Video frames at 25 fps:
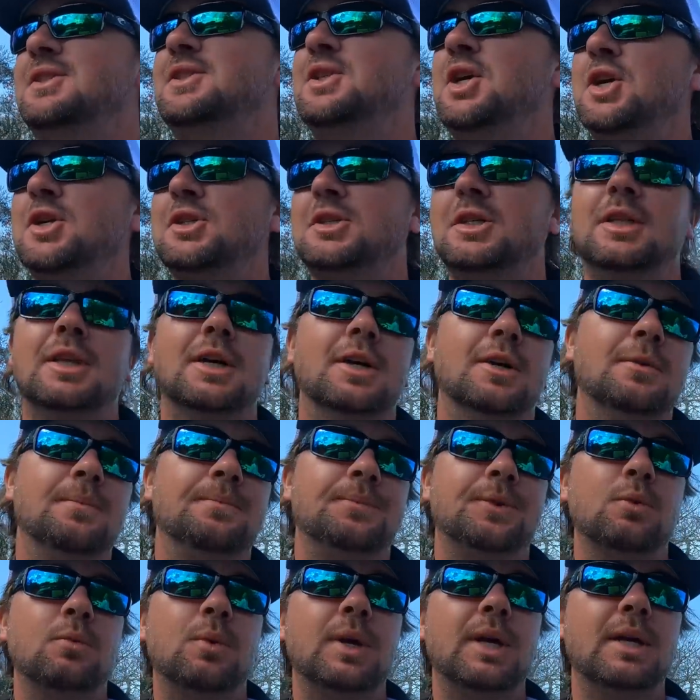Seriously though,
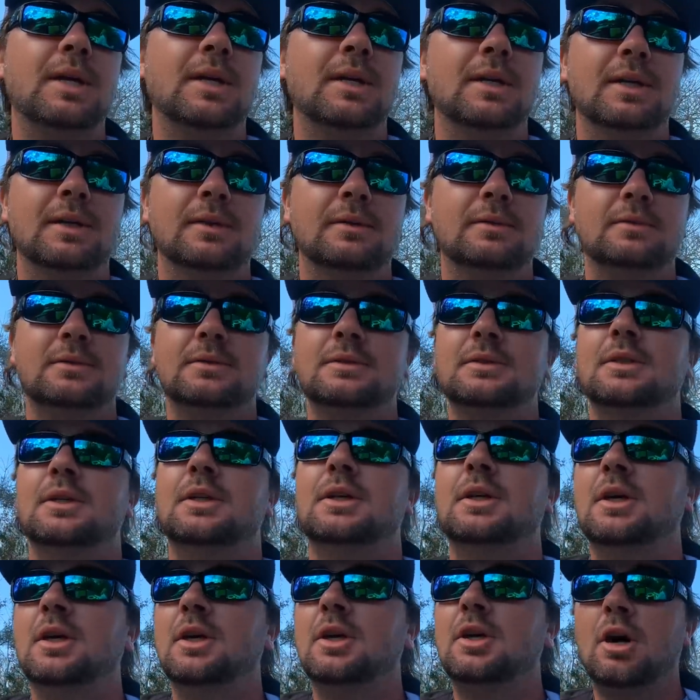we
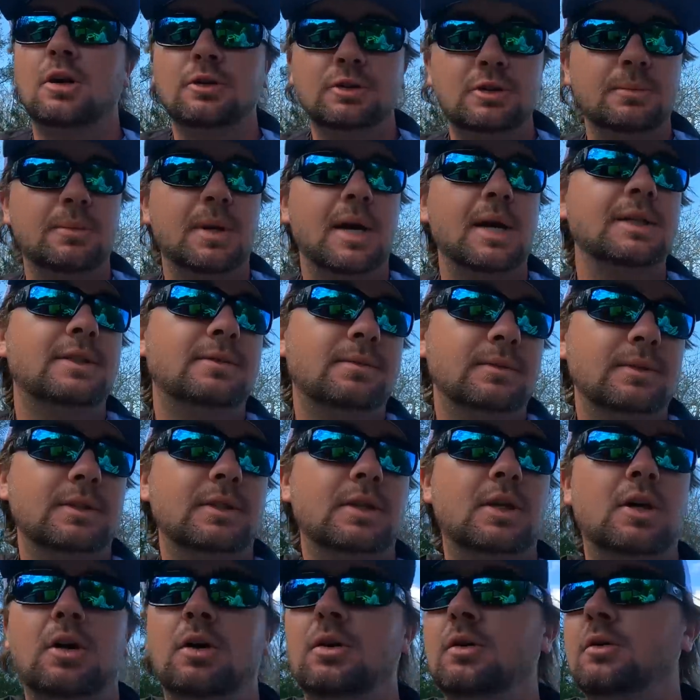caught some nice
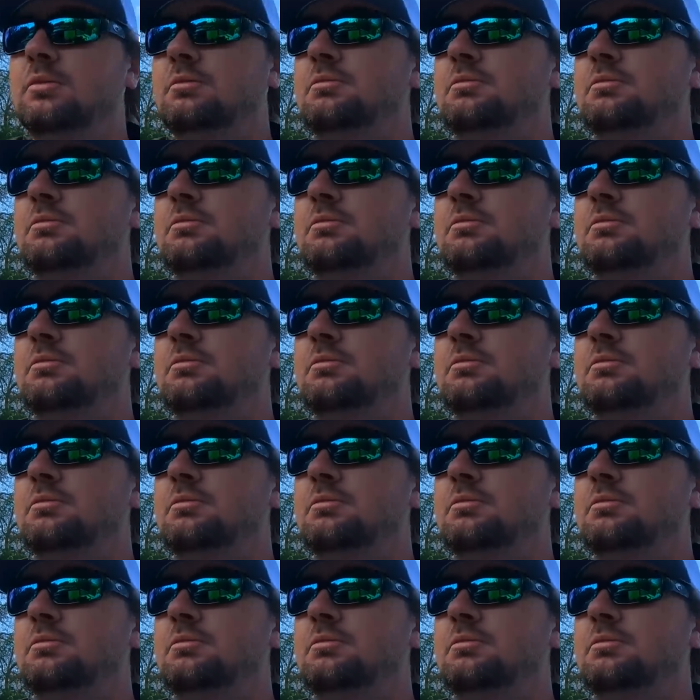ones. We